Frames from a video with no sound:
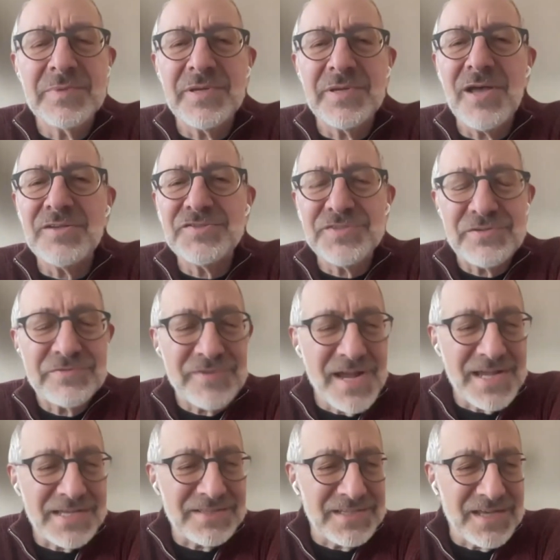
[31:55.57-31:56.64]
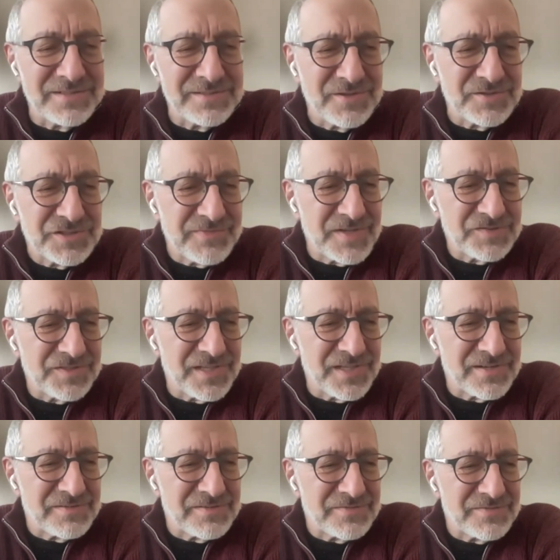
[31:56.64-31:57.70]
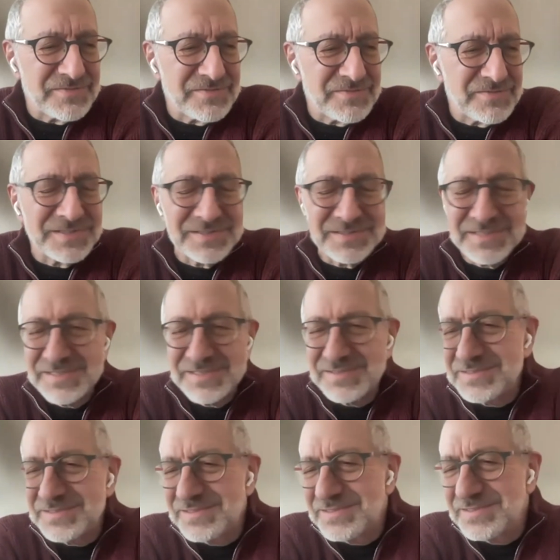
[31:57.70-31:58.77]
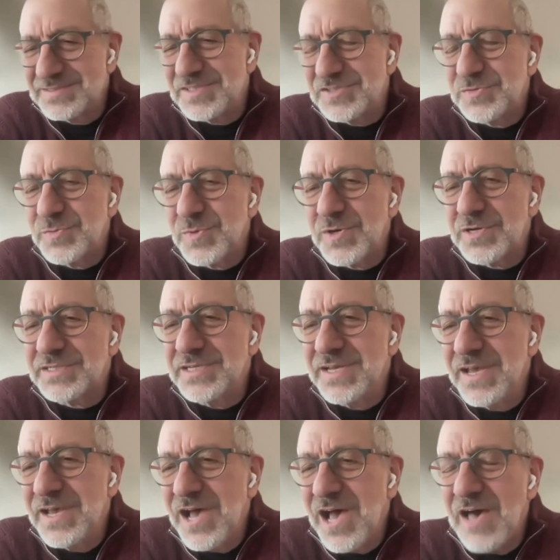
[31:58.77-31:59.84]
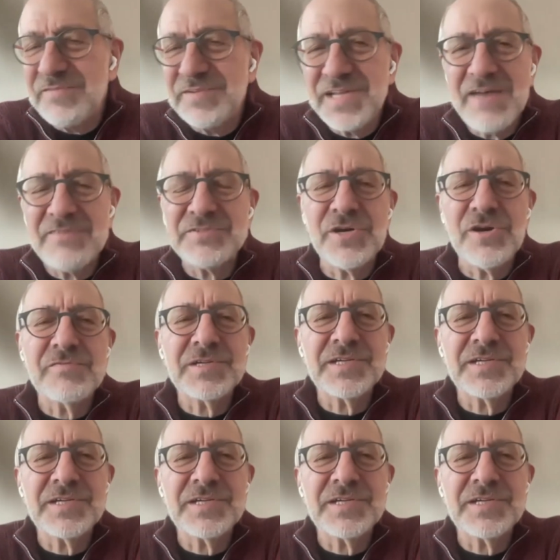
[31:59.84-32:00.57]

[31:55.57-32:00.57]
but also, frankly, those of us that are involved in this work often have to